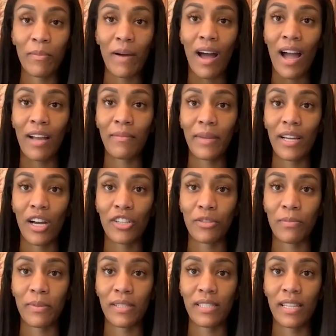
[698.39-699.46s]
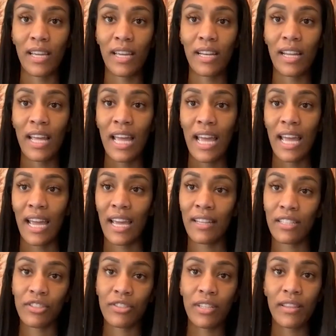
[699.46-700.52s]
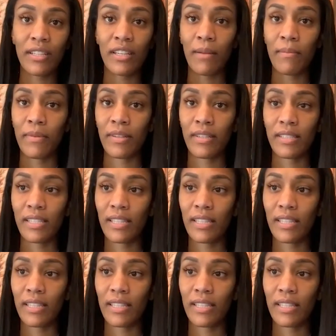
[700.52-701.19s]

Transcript: behind me 100%, and the strength in numbers.